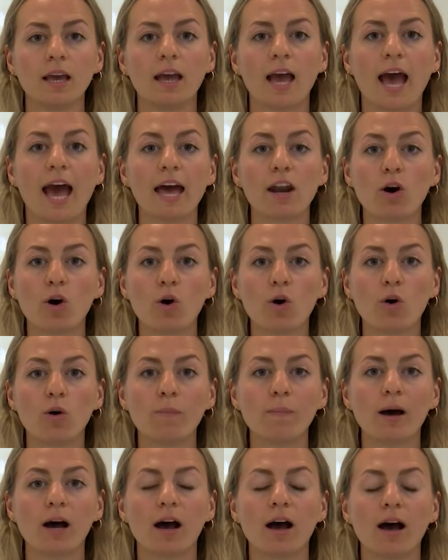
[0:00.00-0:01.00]
at
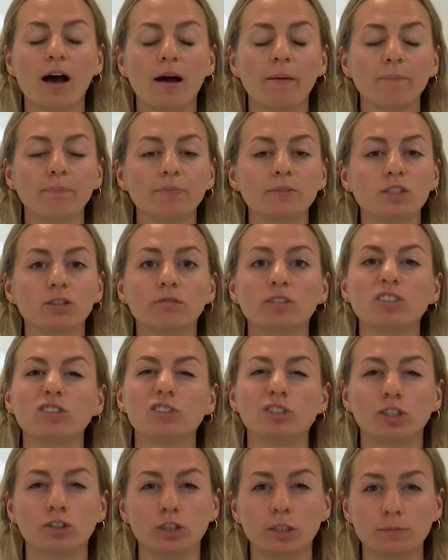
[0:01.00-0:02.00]
home, to
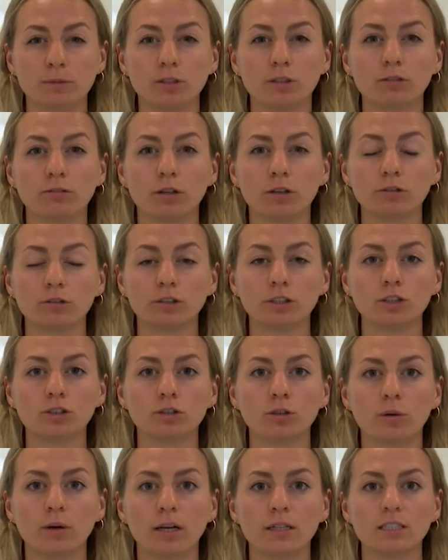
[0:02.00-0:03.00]
reduce your trips to the grocery
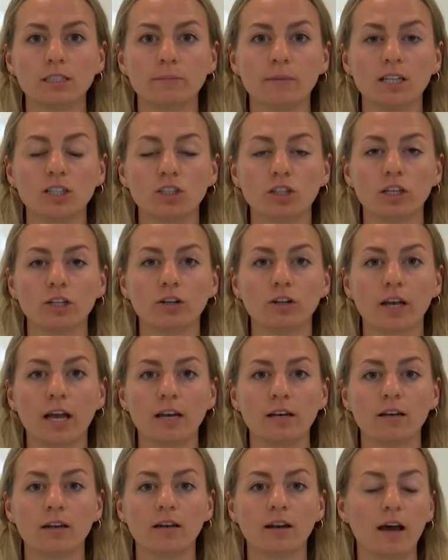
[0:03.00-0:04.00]
store, and to make sure that you're
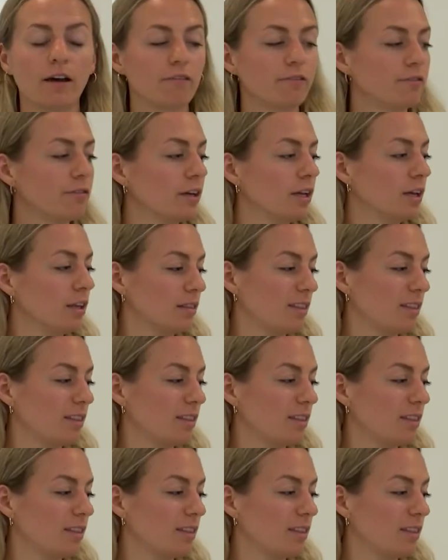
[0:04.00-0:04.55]
getting enough,